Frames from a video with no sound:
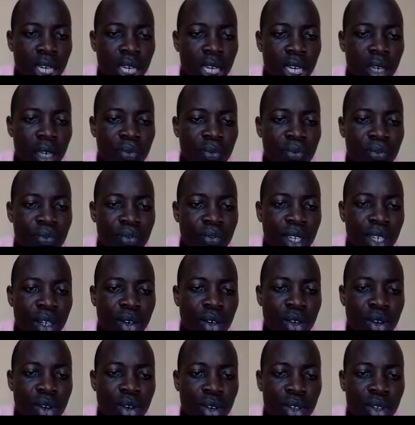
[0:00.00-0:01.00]
If the
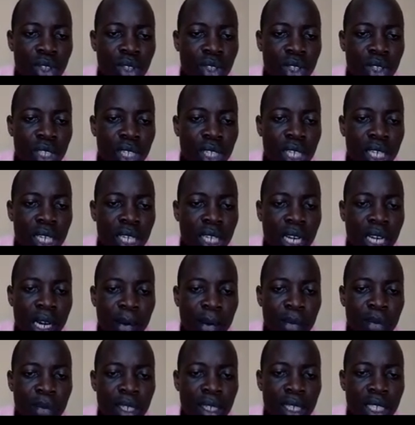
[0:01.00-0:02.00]
gross
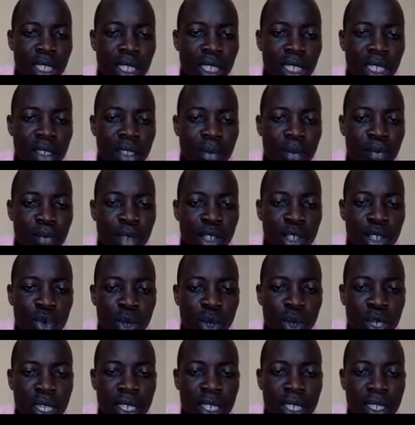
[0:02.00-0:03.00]
income is
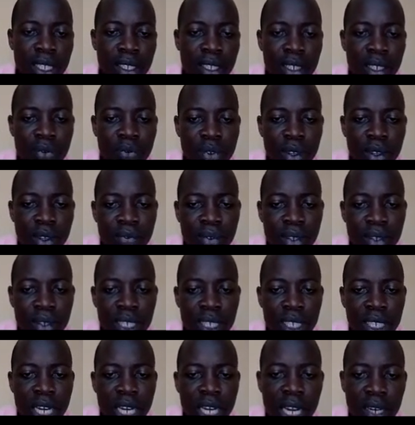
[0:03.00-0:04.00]
between
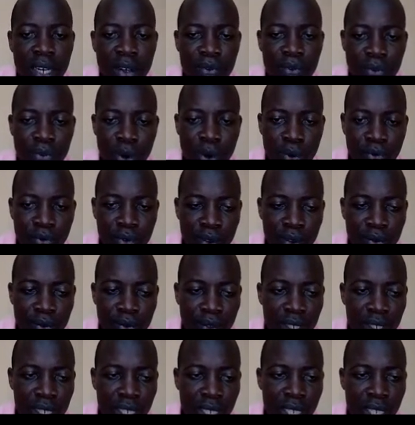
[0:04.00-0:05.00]
350 and
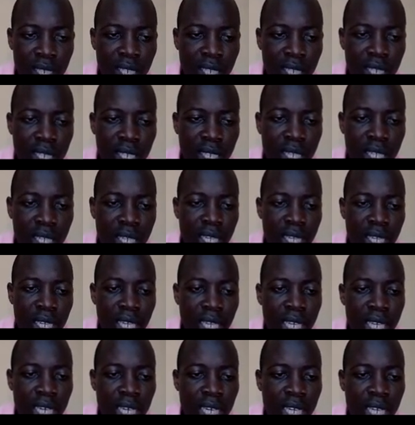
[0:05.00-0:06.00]
450.
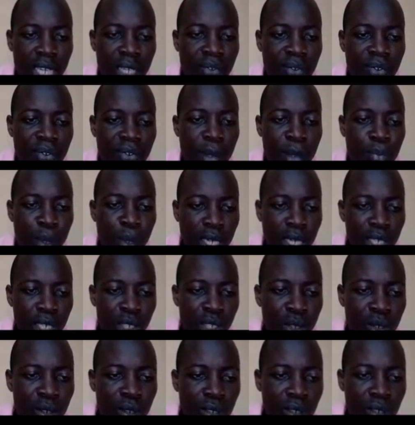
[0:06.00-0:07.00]
If the
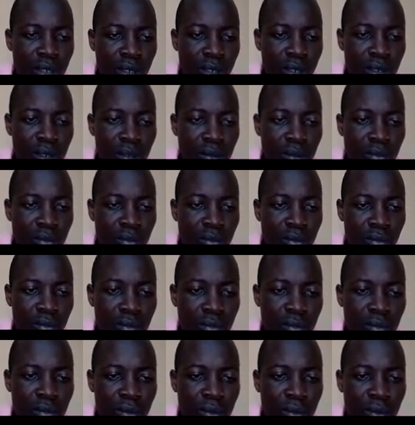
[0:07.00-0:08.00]
pension
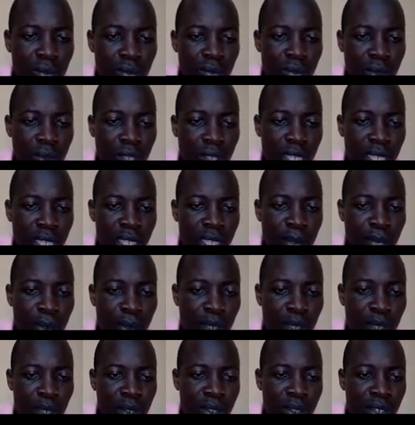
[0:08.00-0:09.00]
is
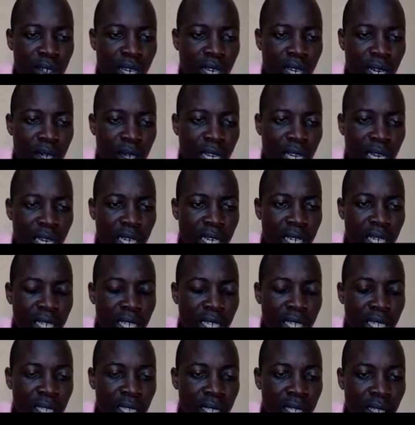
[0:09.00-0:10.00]
below
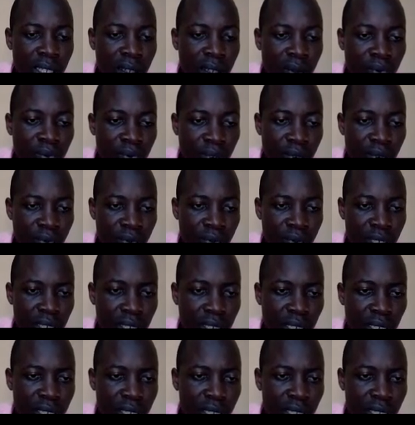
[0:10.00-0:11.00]

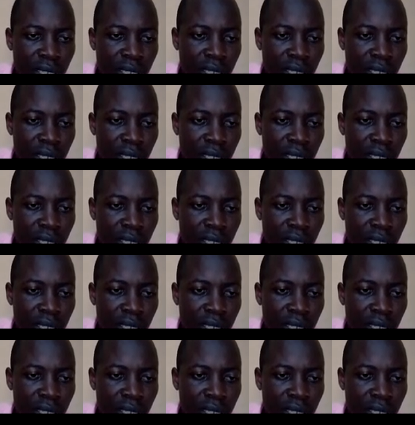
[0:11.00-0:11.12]
350.